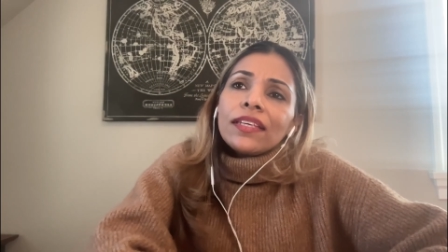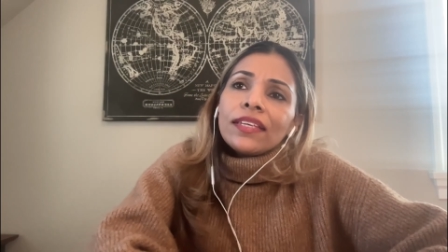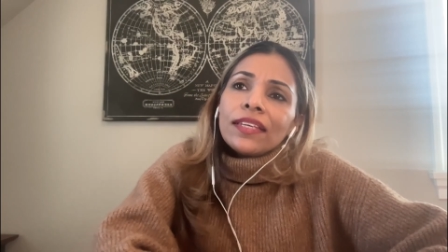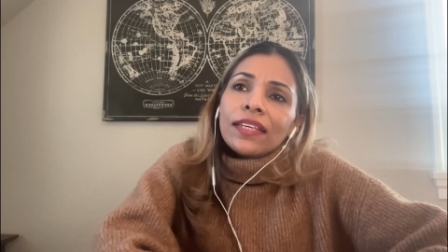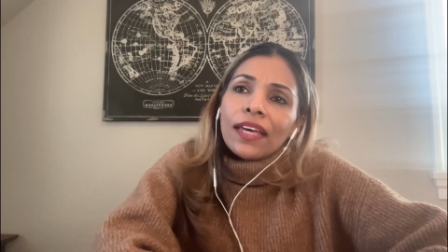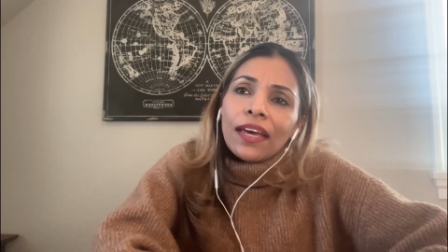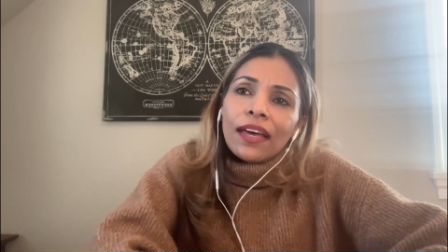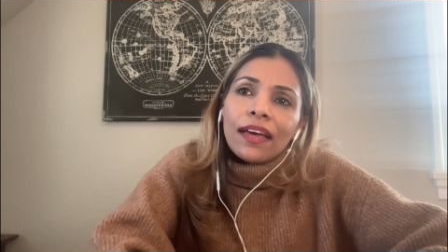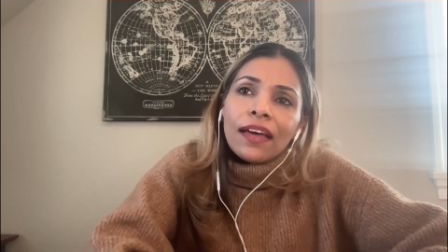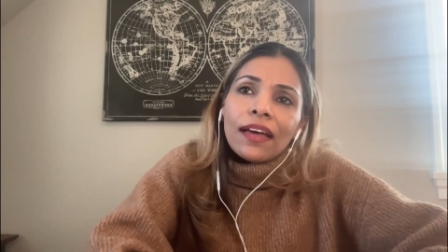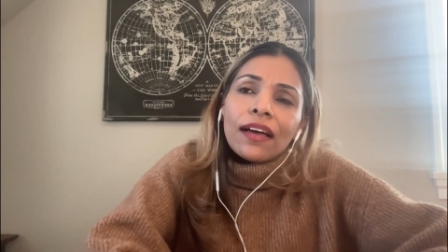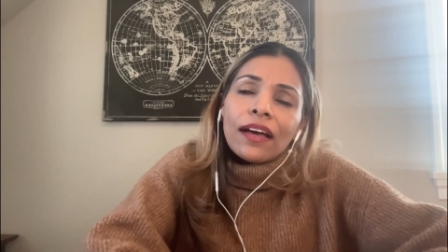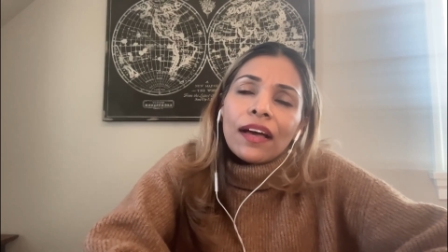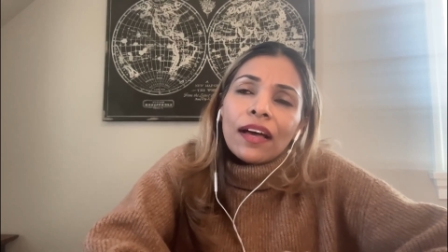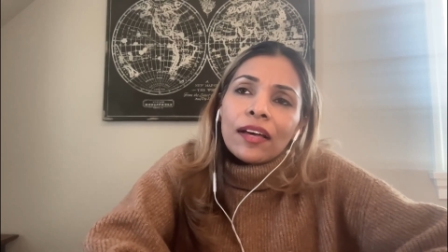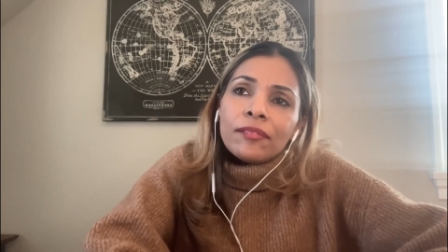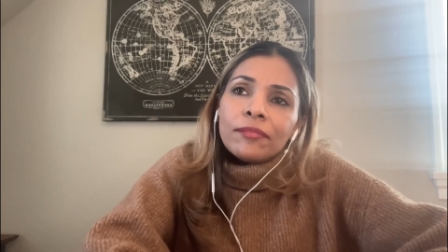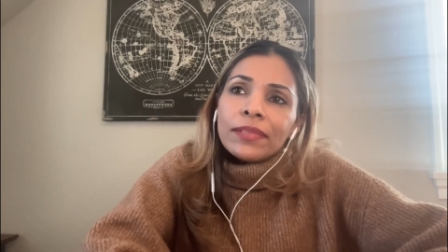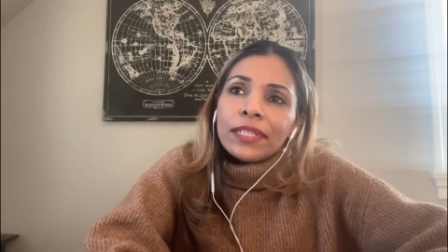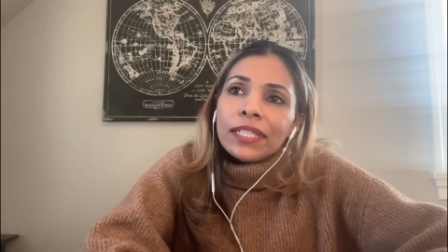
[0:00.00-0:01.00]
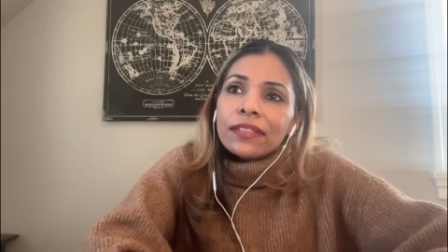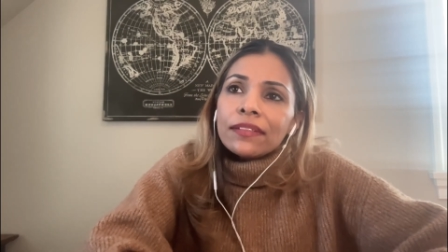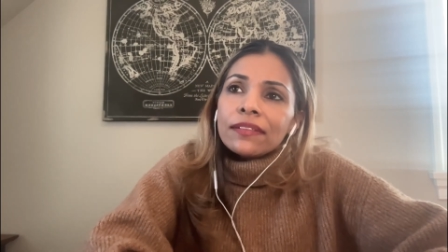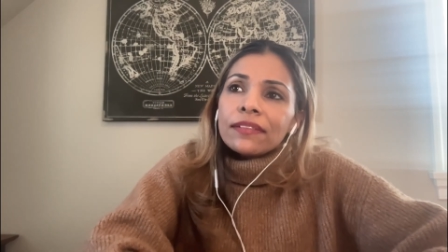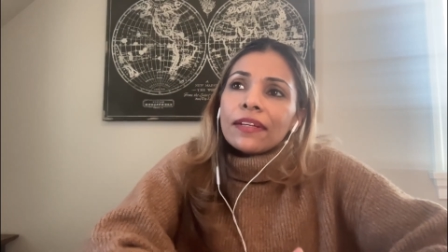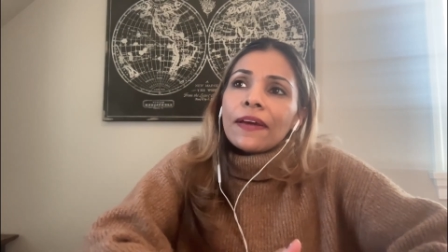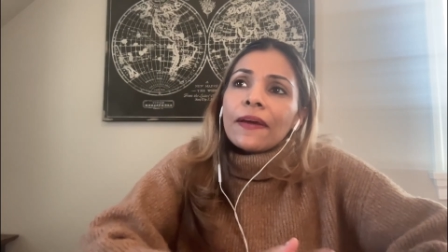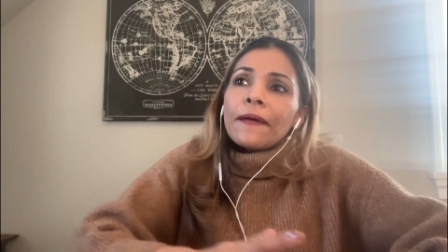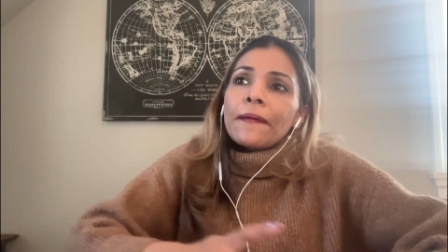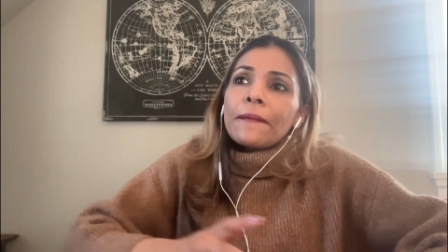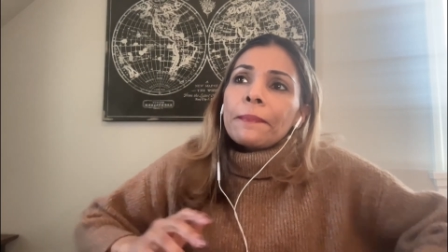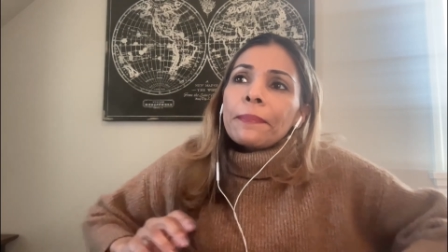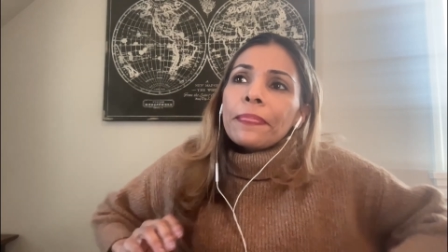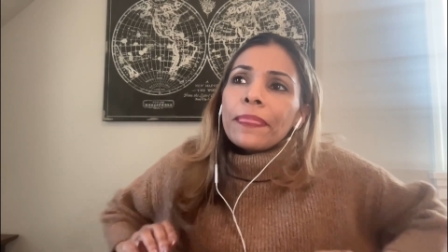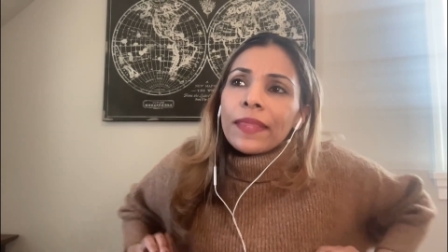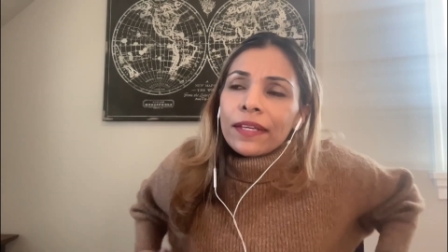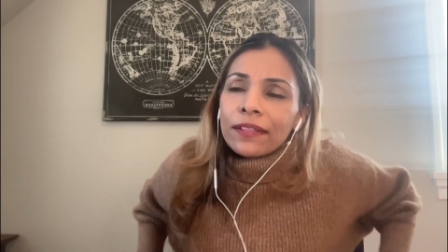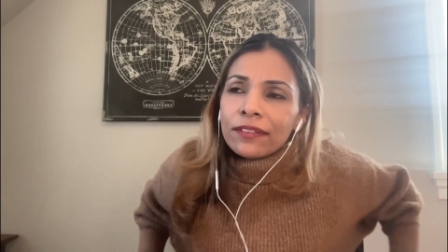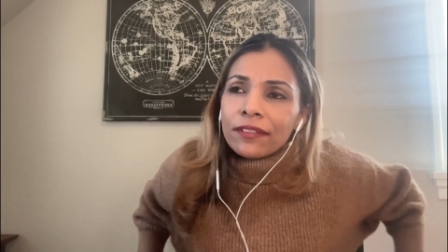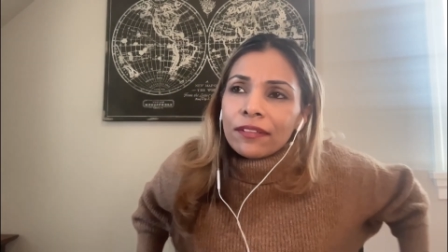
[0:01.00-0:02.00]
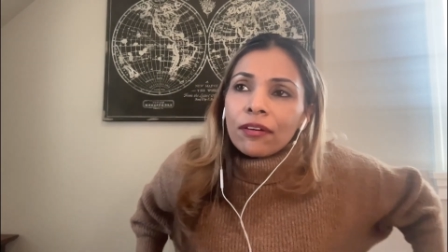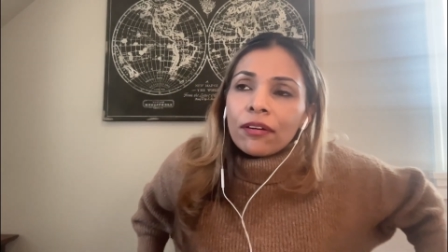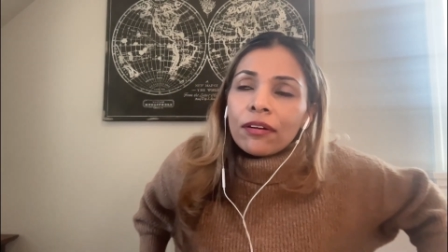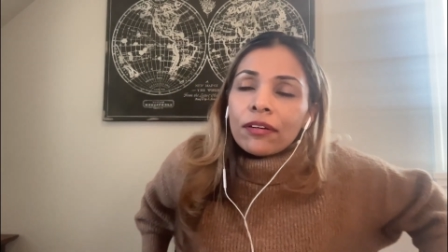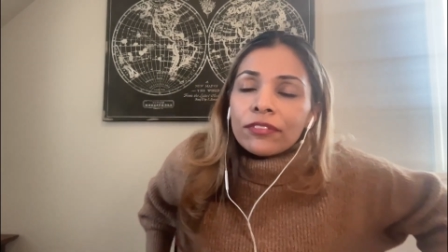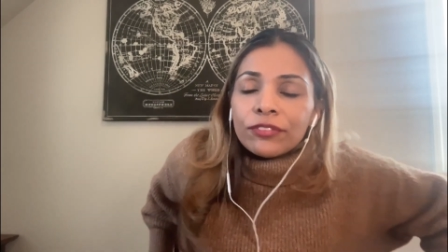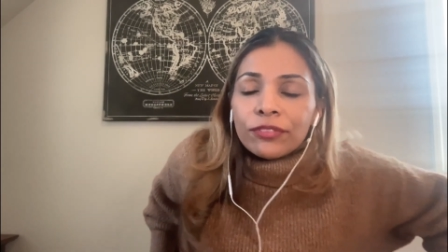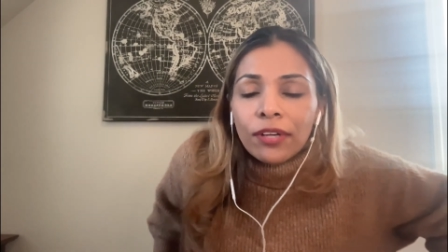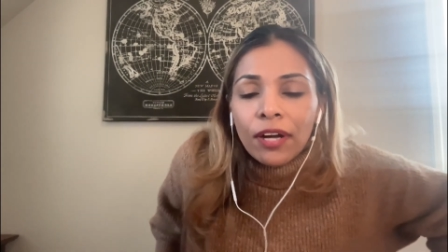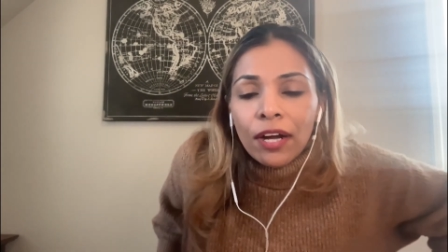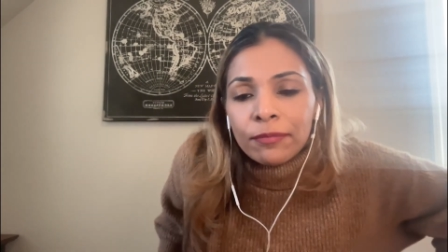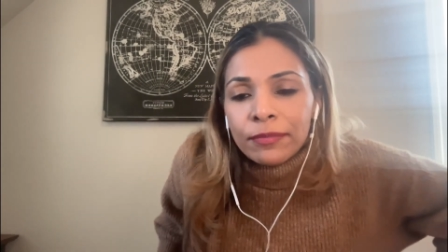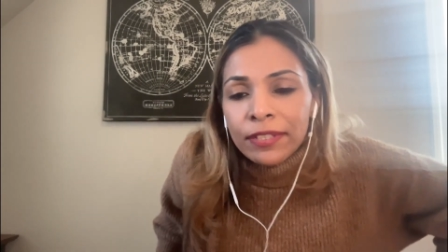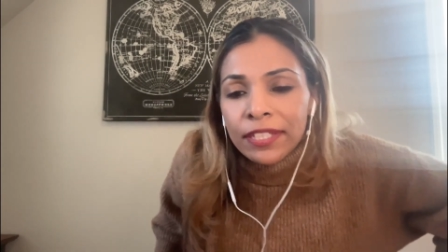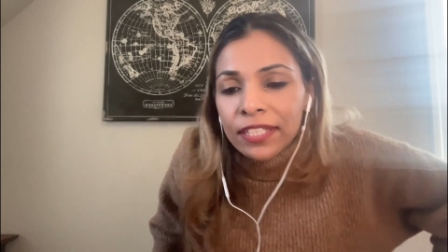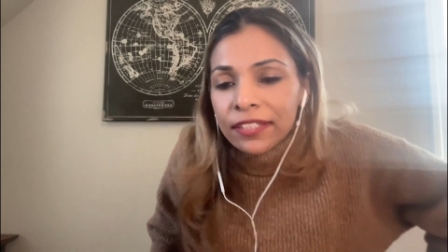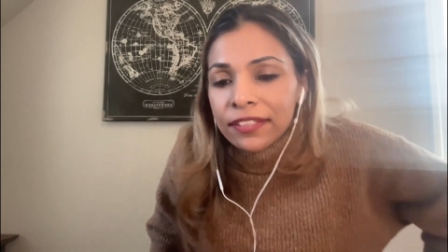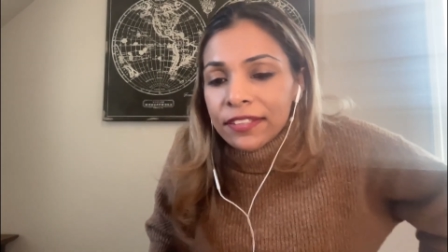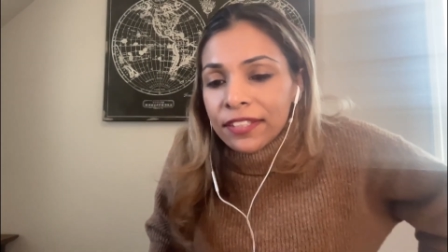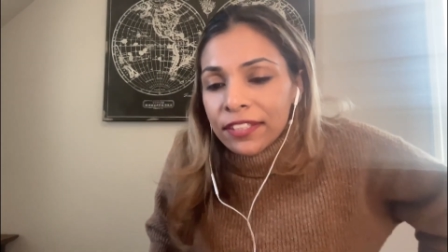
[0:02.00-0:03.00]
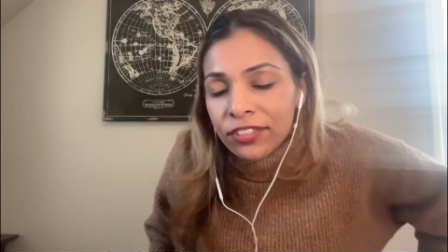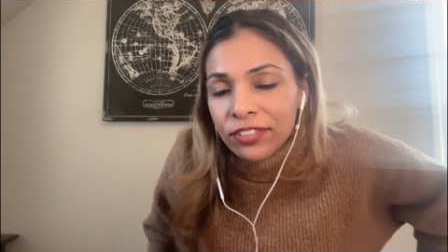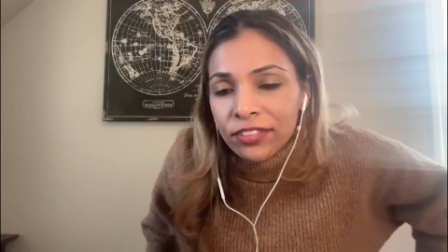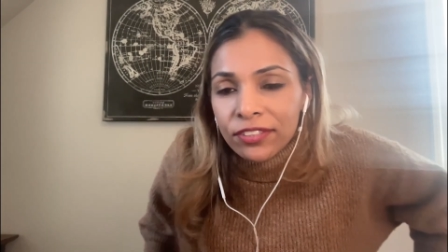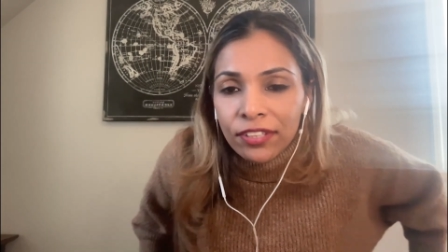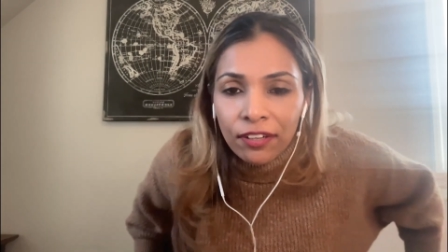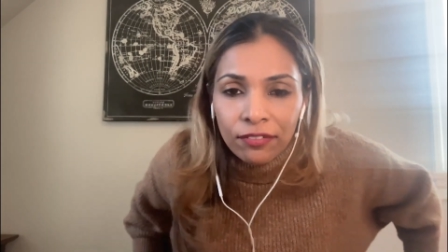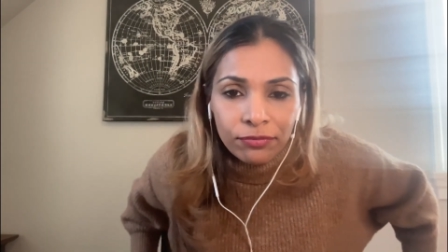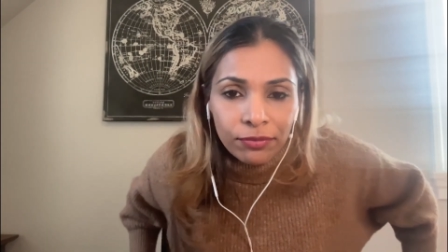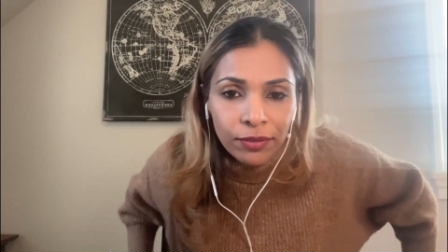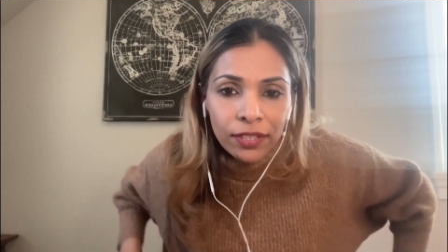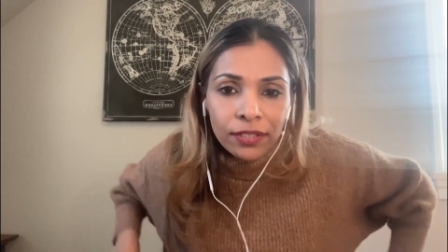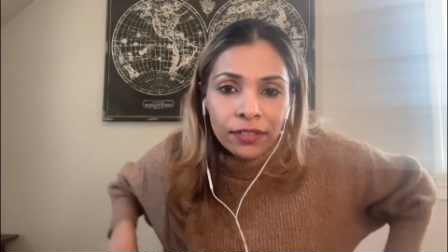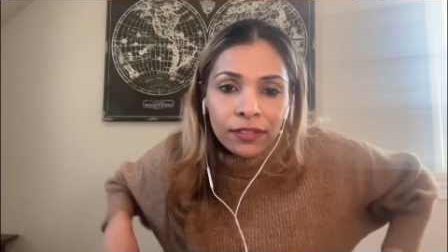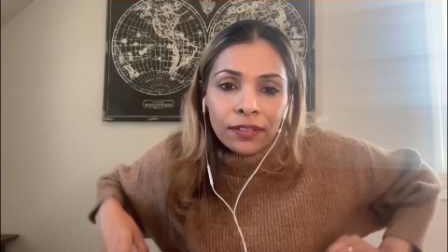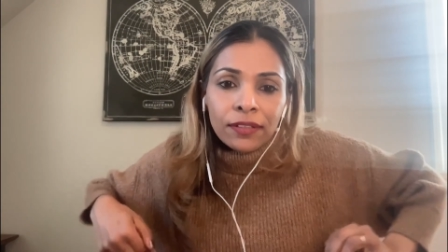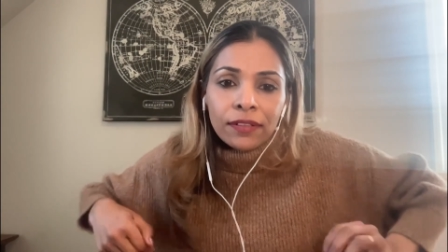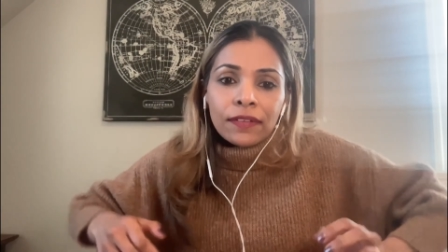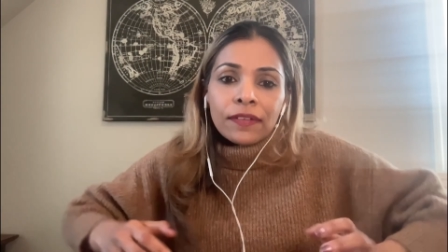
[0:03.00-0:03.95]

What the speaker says: Yeah, I mean, trauma is such a tough one.